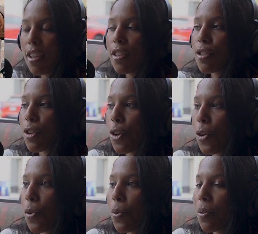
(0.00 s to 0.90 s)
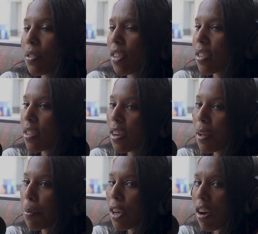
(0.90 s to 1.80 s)
So
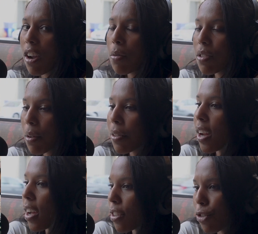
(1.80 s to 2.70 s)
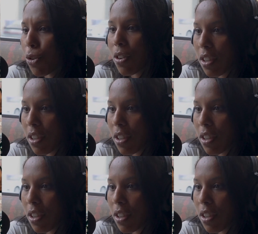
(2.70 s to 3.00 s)
studying PR, it was something I enjoyed.